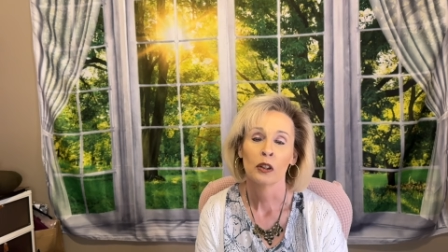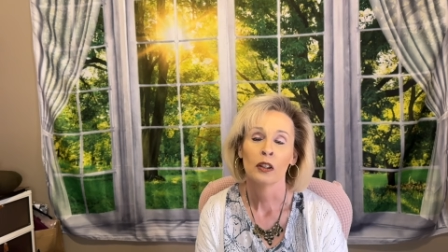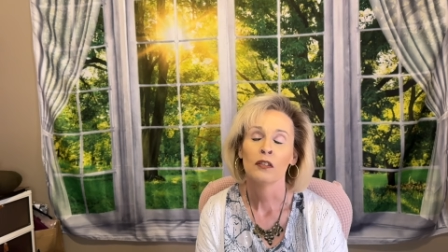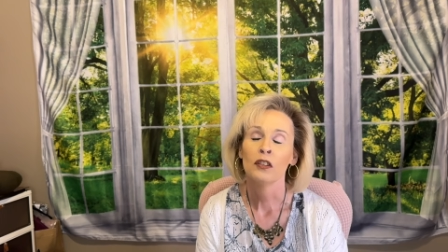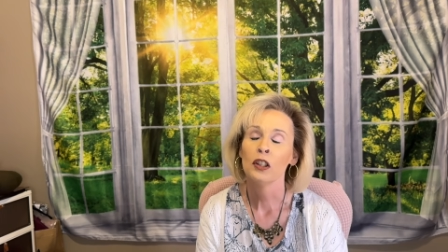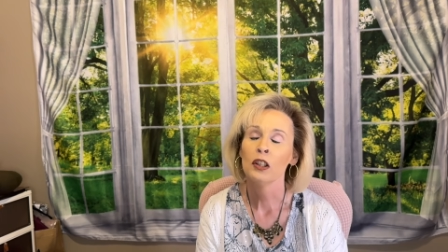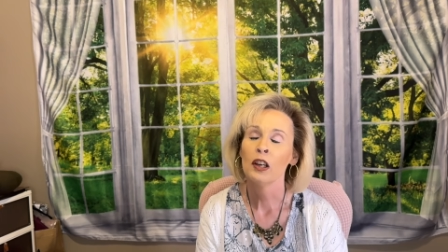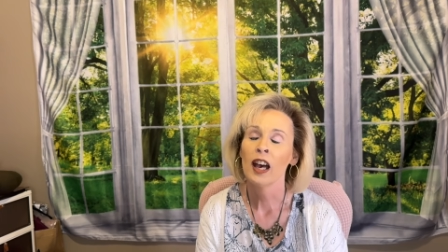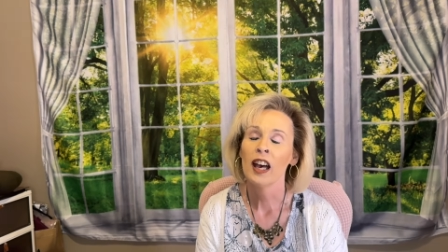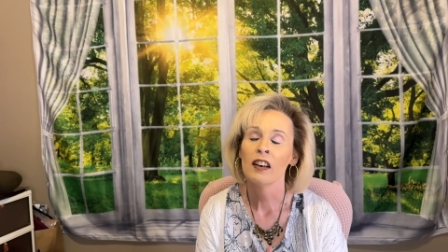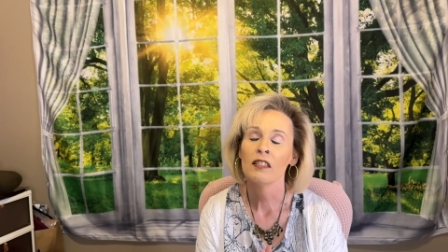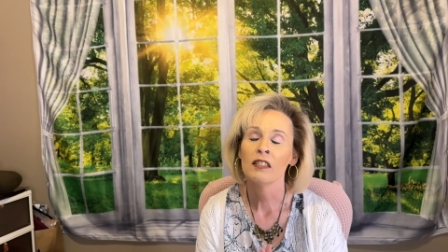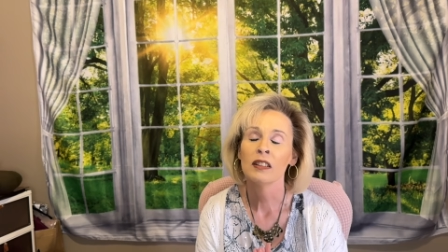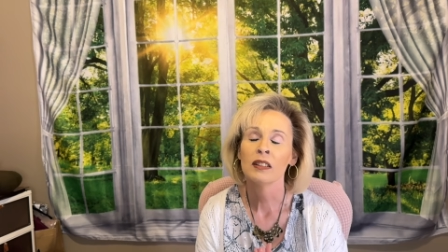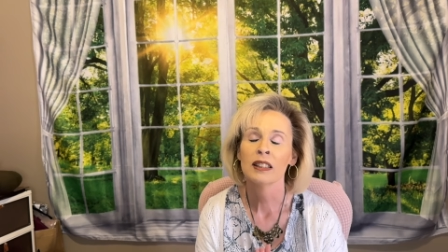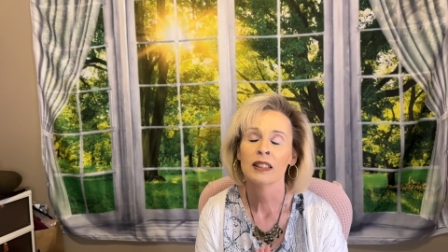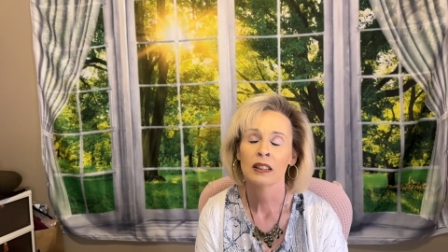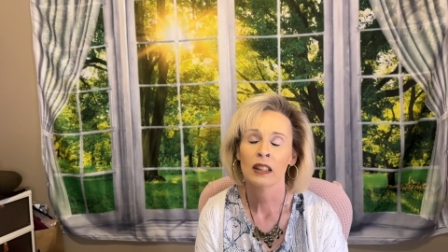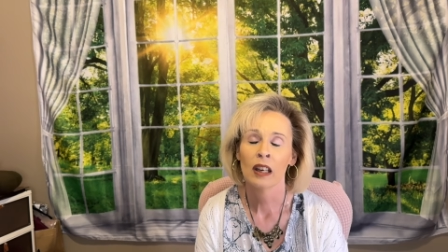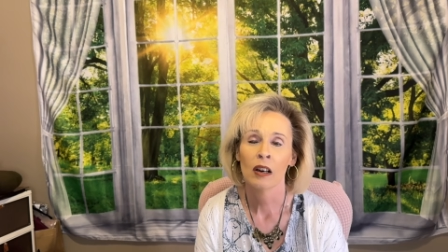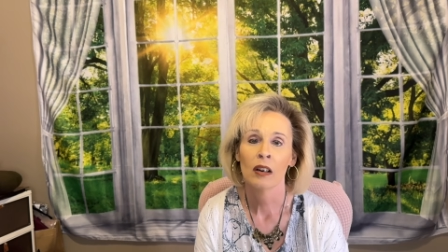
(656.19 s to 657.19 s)
If you haven't
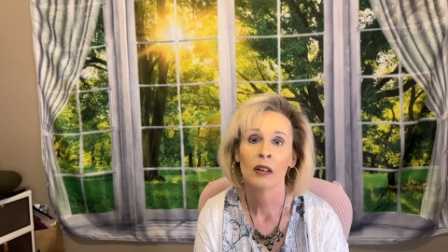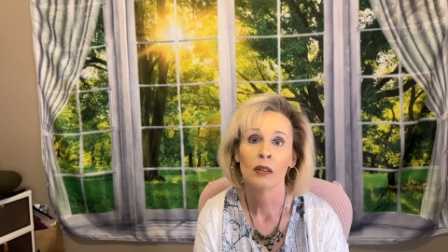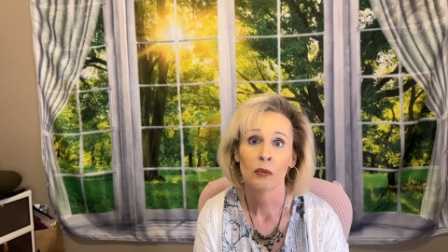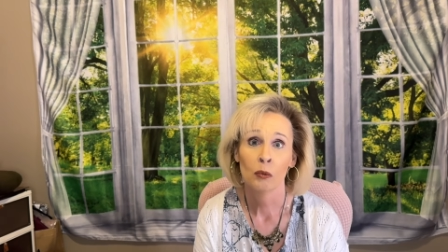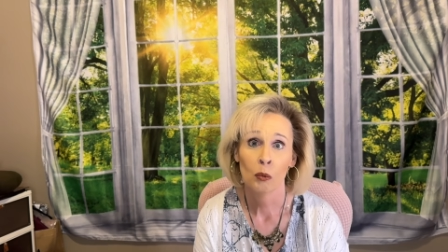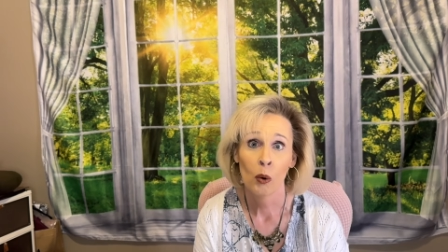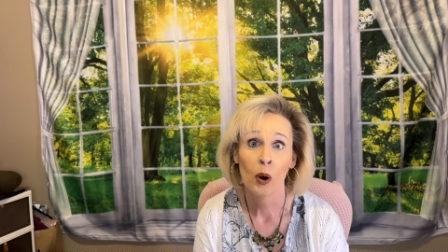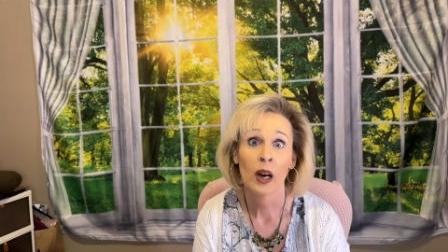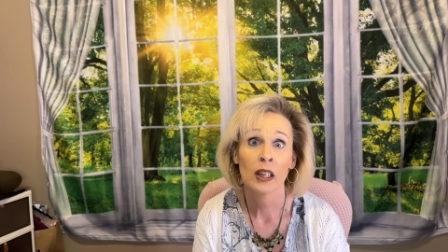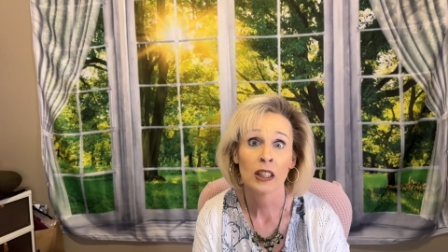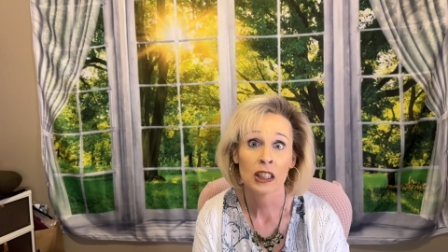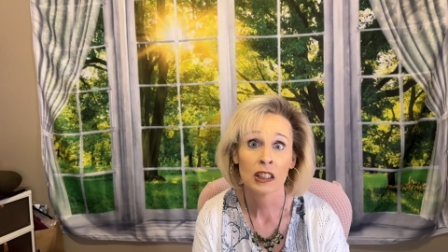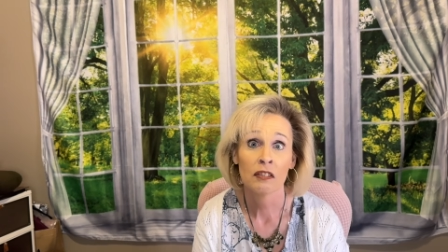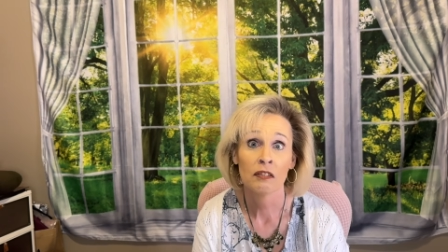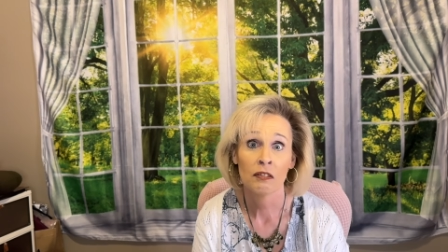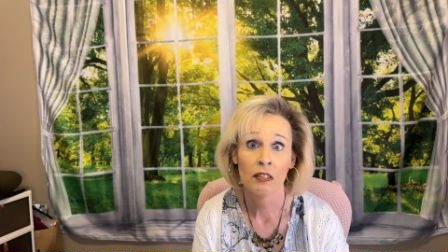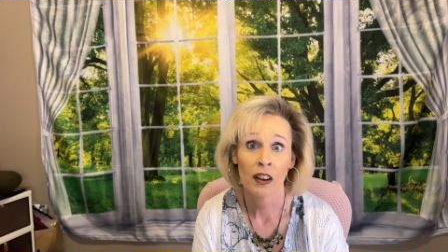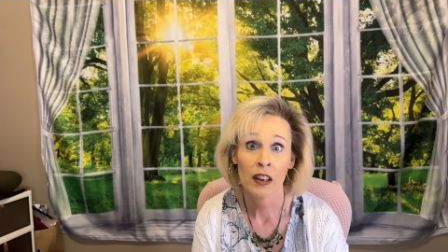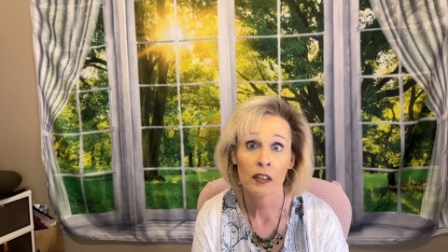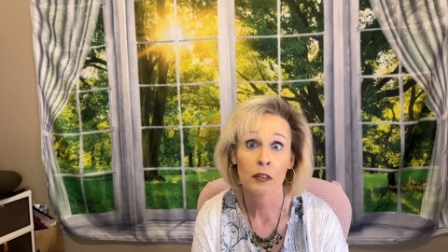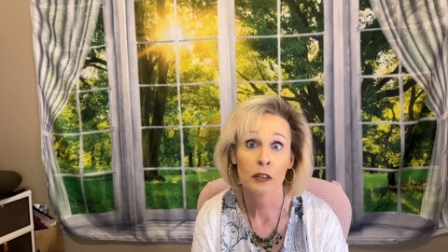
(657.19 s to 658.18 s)
got, watched
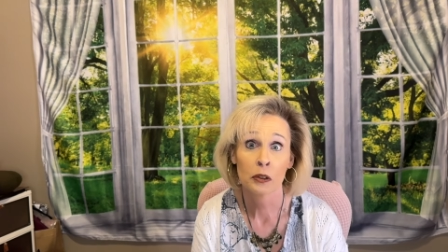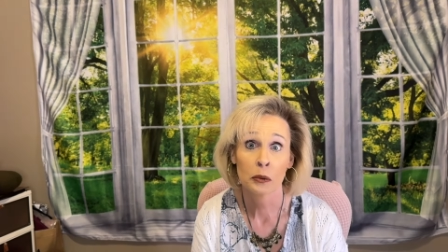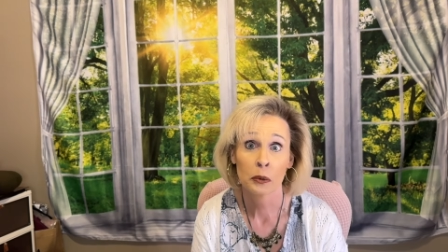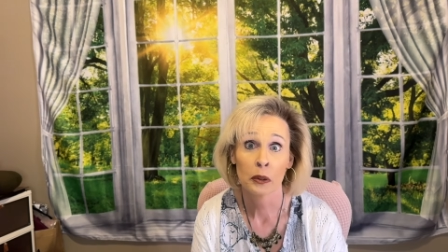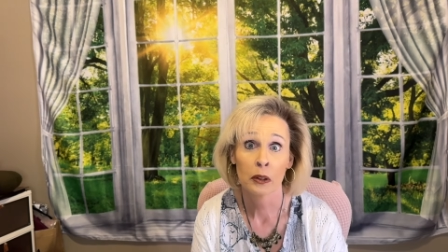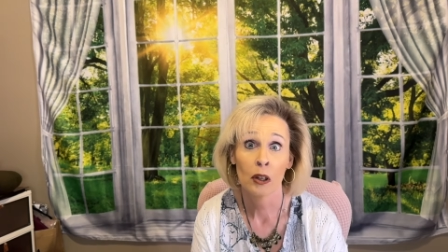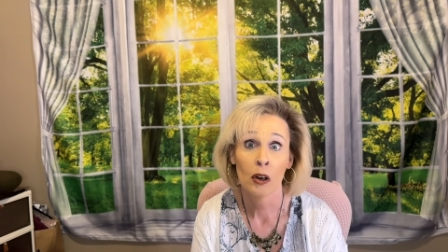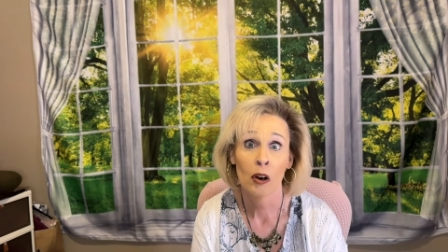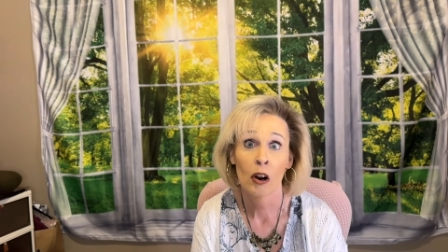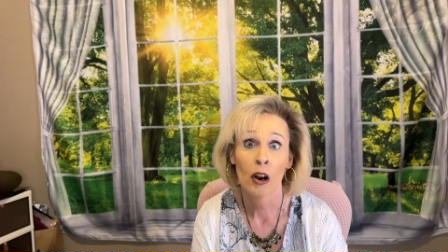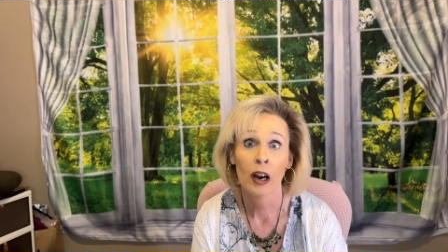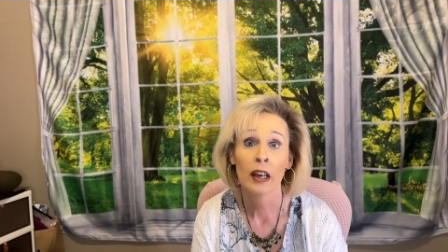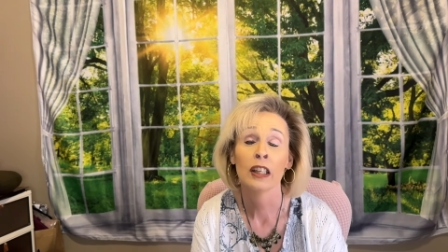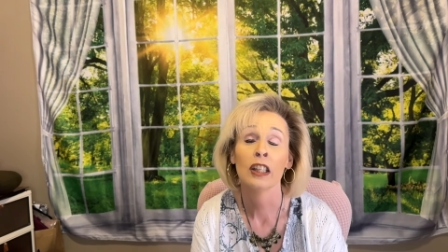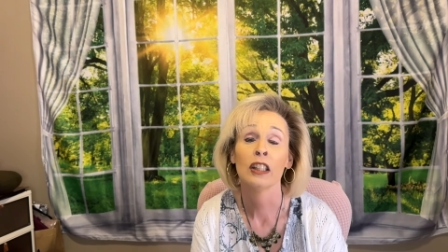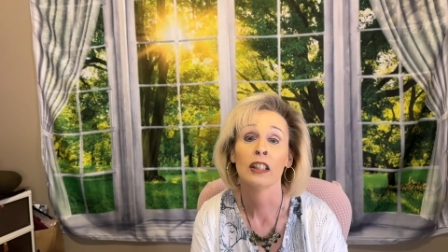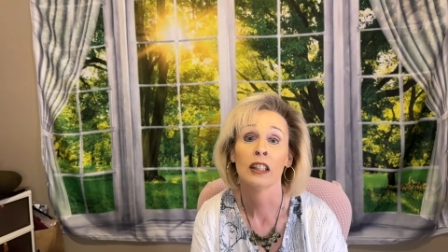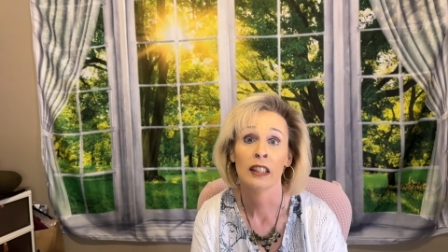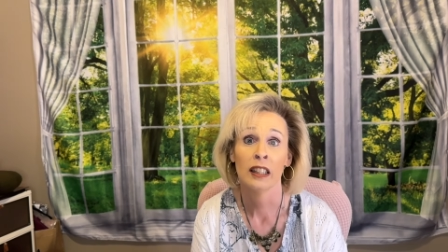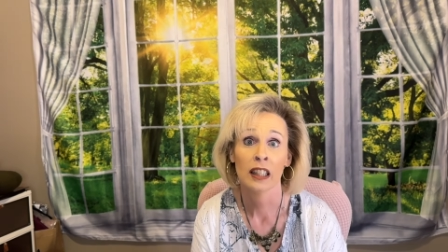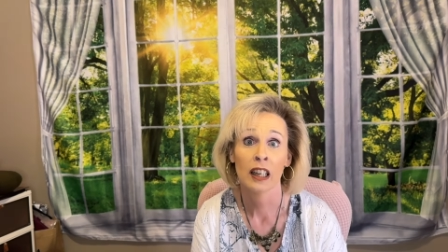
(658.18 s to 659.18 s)
Favorites with Laura, you
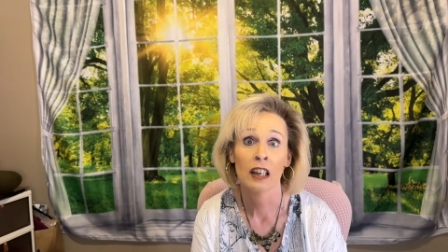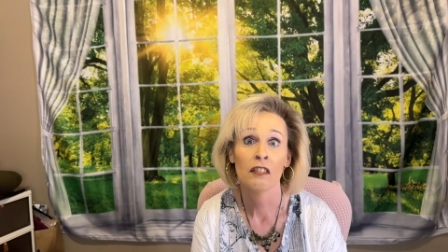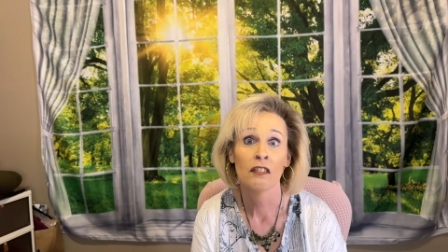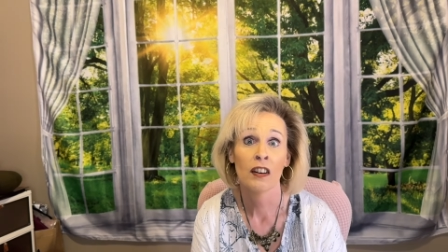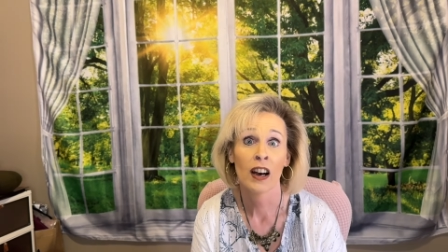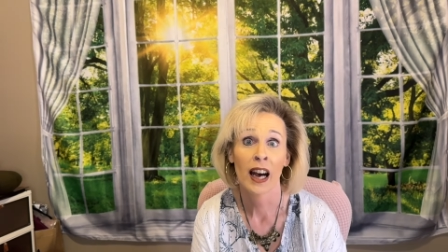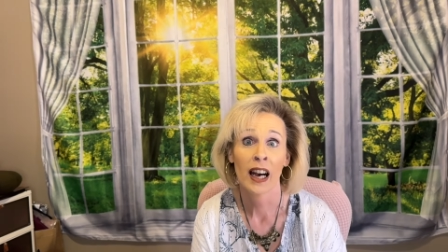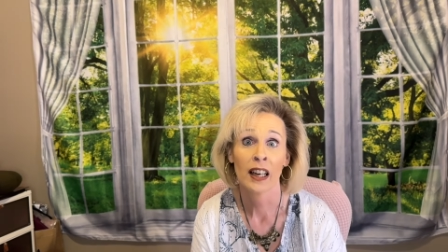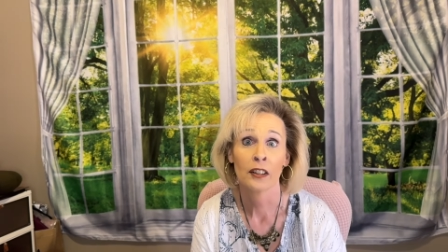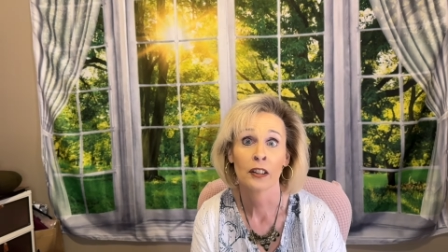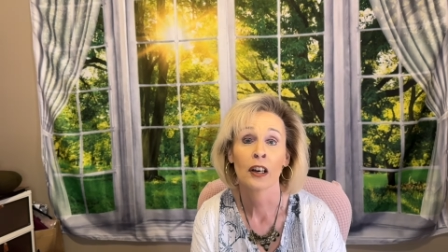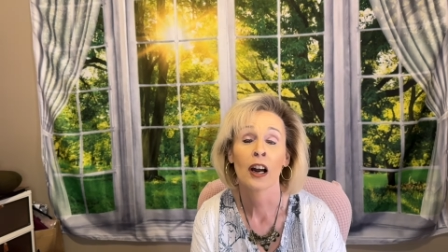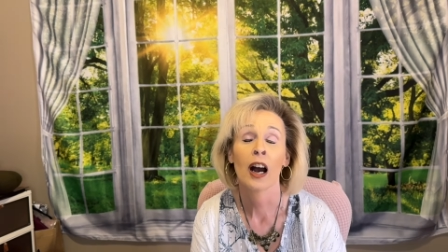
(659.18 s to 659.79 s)
need to go find her.